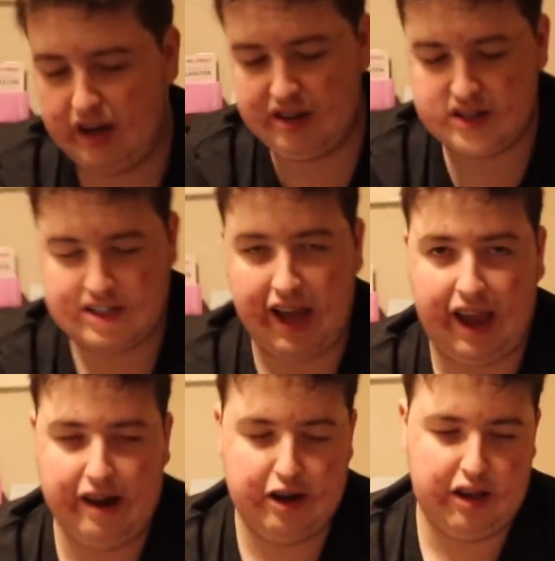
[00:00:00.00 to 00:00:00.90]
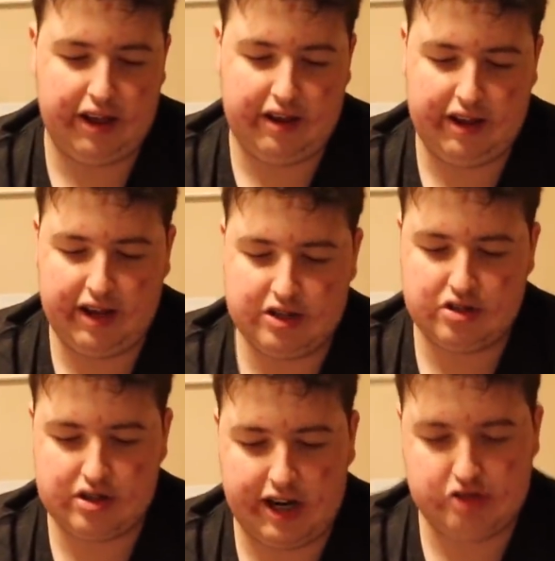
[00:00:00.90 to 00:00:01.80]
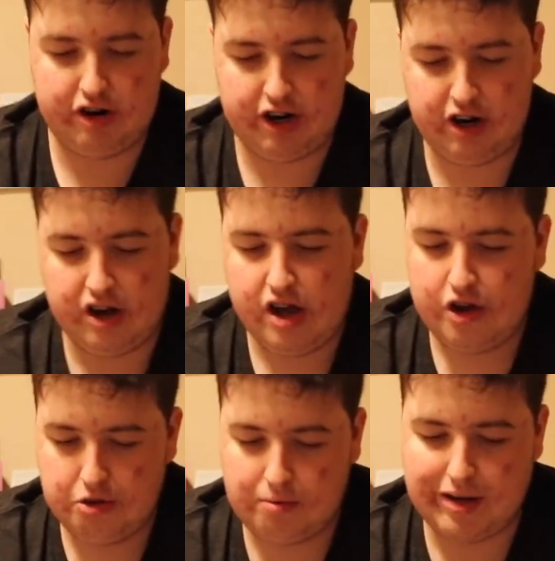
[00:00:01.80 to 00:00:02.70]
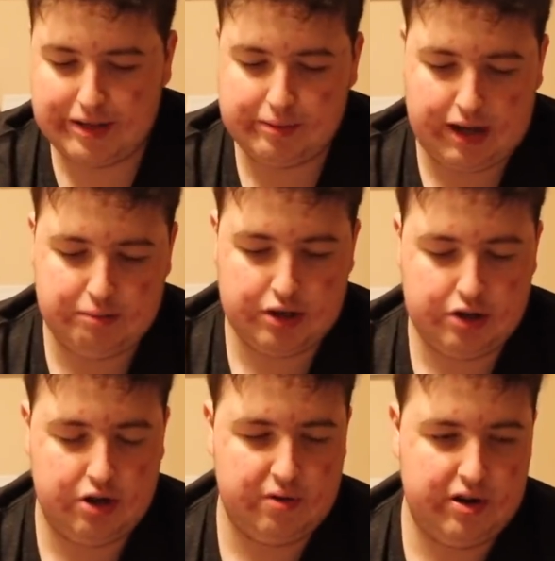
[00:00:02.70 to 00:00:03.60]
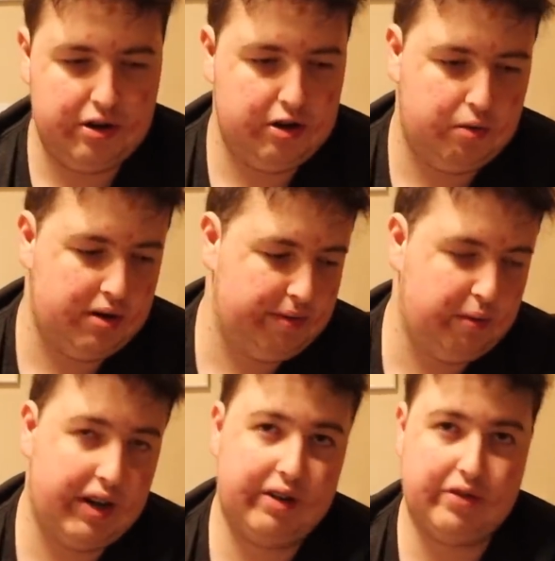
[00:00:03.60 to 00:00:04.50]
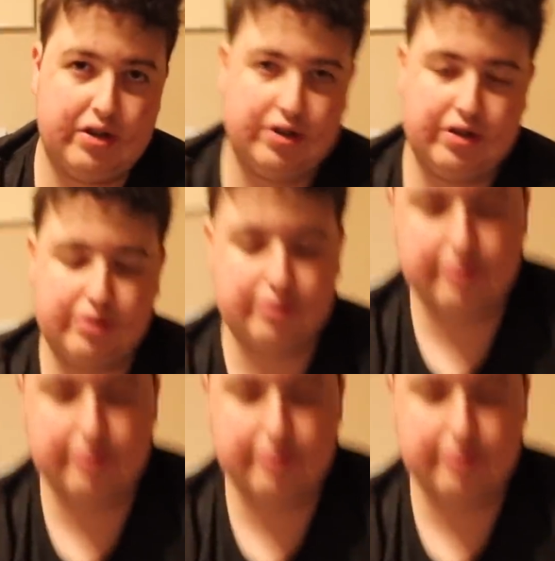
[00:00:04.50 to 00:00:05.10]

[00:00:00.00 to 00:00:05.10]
And in this deck, like against Sky Striker, your momentum comes on turn 1, and you don't want to be waiting for turn 2.